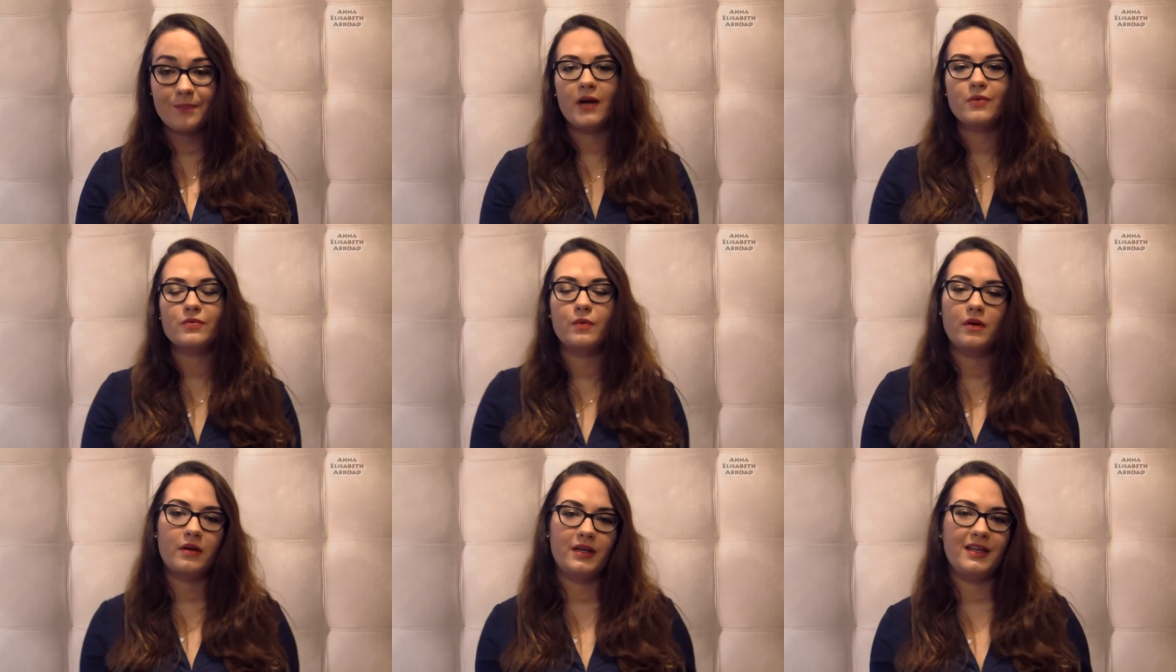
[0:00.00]
I was
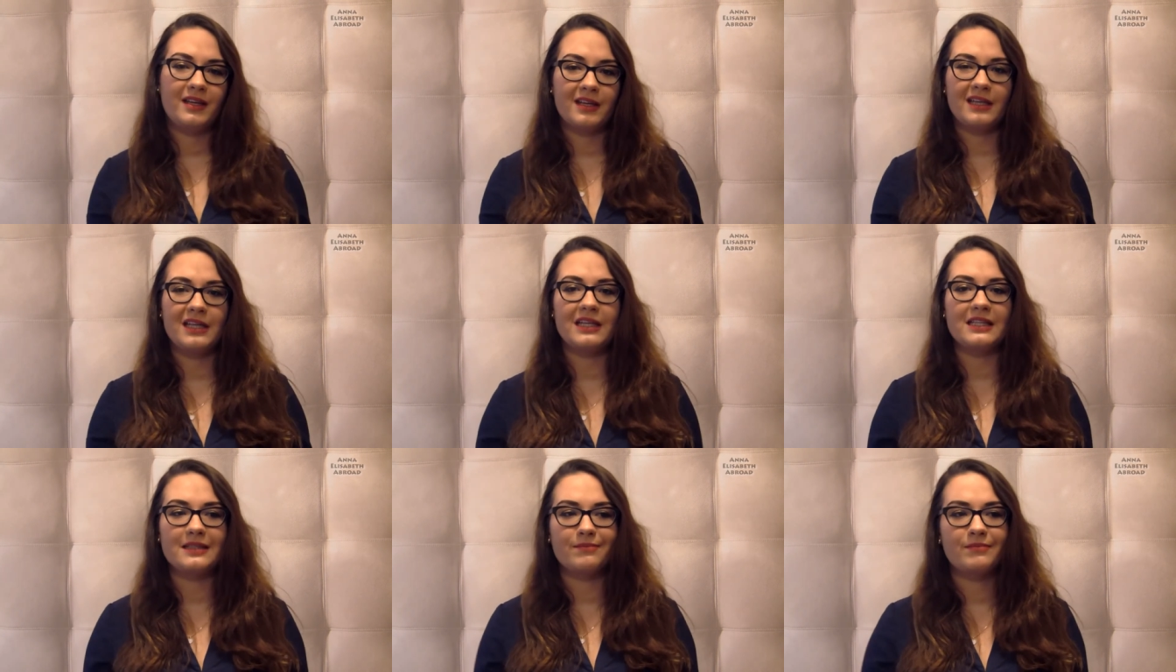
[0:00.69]
working
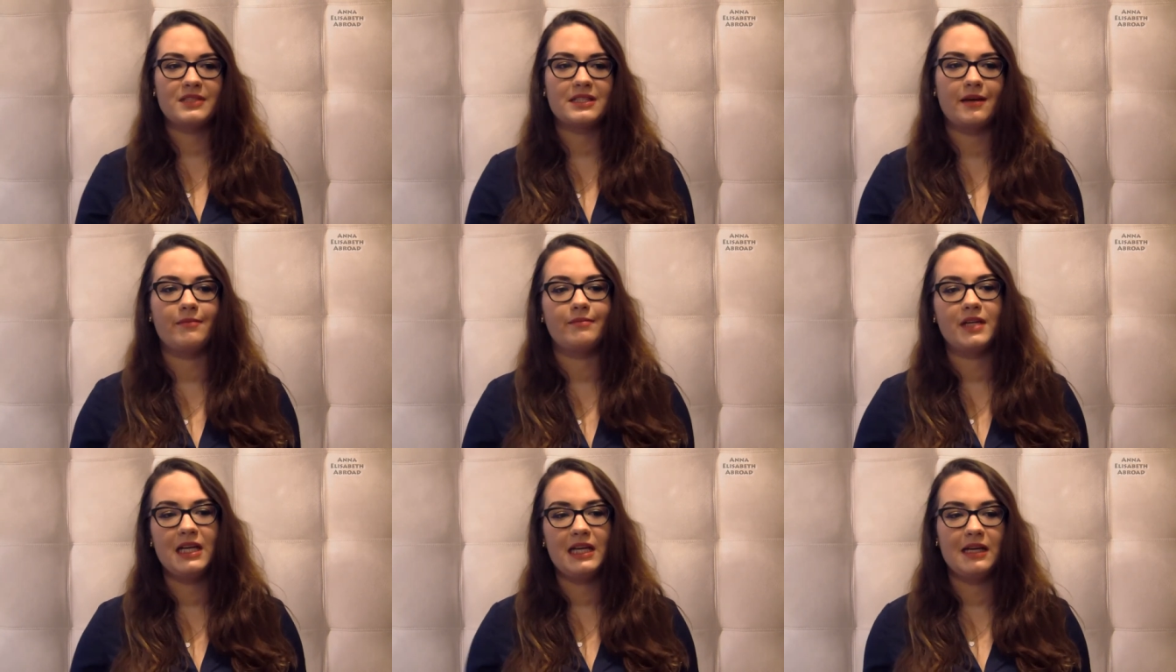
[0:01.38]
in
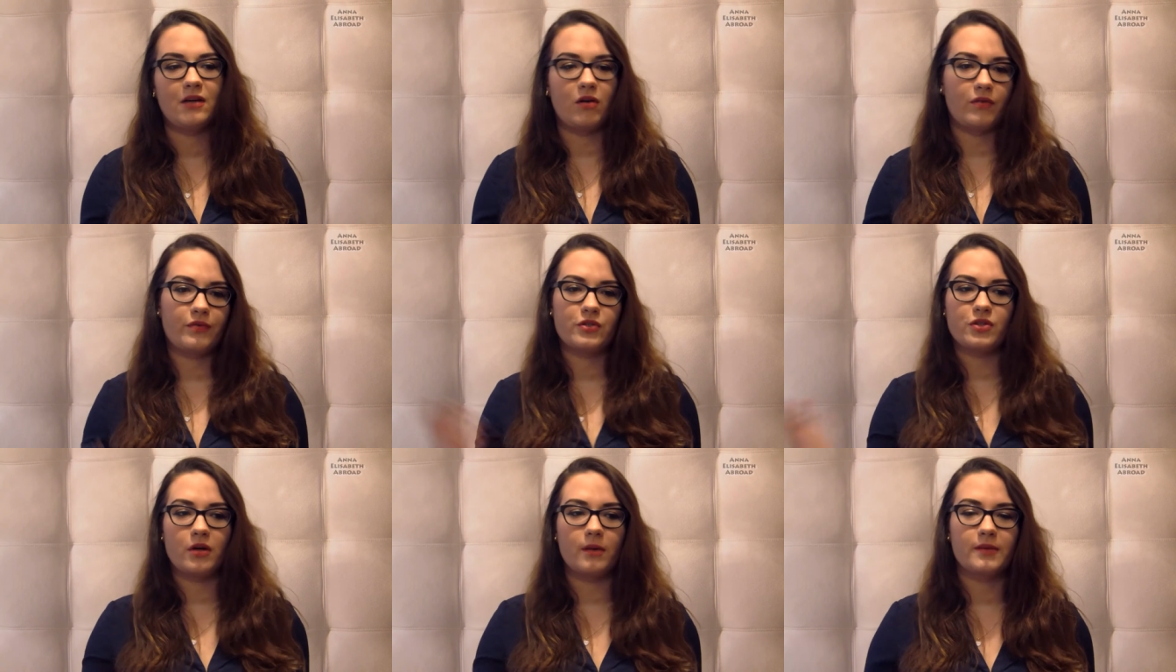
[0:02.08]
some coffee
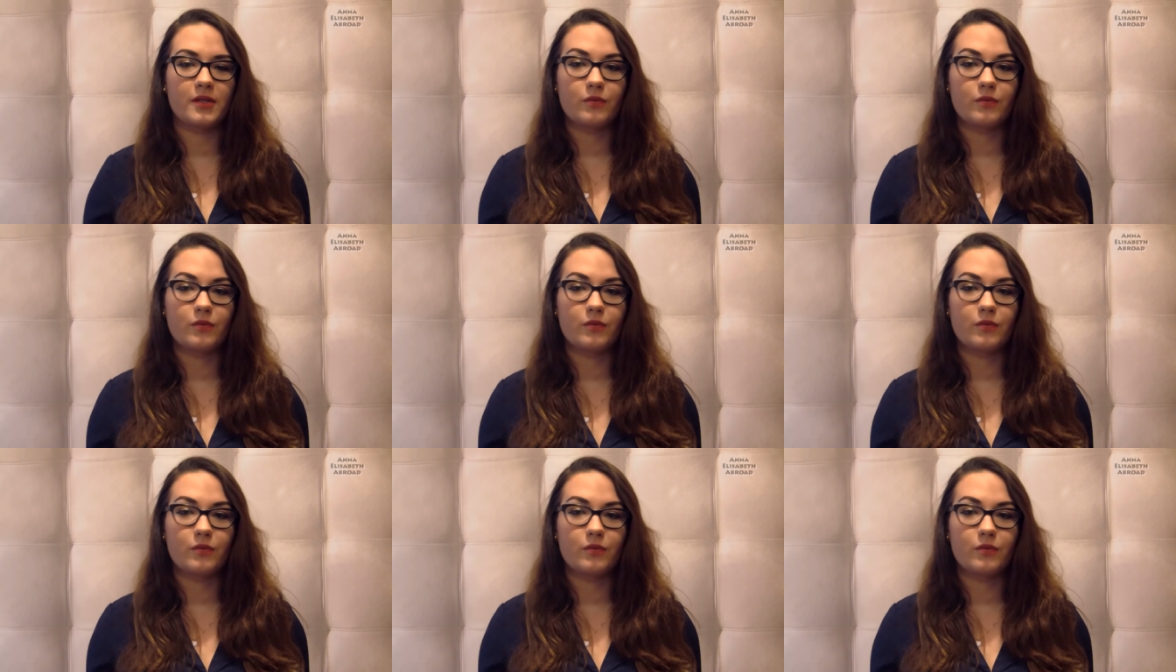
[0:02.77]
shop.